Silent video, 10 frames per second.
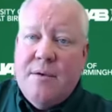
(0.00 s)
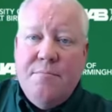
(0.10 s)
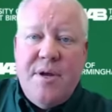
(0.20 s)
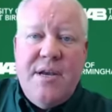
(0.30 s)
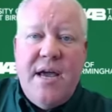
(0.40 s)

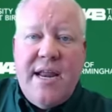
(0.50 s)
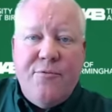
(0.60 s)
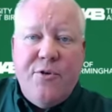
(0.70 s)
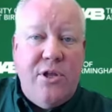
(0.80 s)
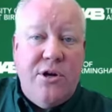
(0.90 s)
But not
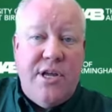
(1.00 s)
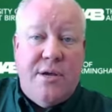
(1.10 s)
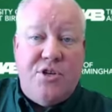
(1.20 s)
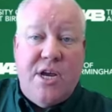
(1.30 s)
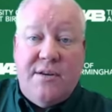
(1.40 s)
every learning
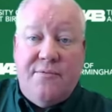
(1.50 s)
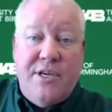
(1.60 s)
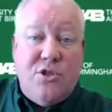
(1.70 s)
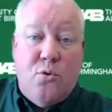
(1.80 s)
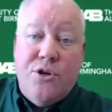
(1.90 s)
objective
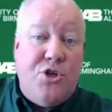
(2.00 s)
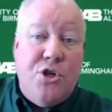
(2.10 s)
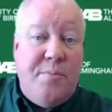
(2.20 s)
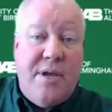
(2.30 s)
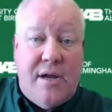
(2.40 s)
is or
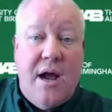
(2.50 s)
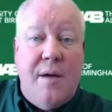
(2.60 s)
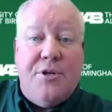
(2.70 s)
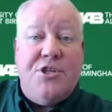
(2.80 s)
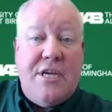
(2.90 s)
should be accomplished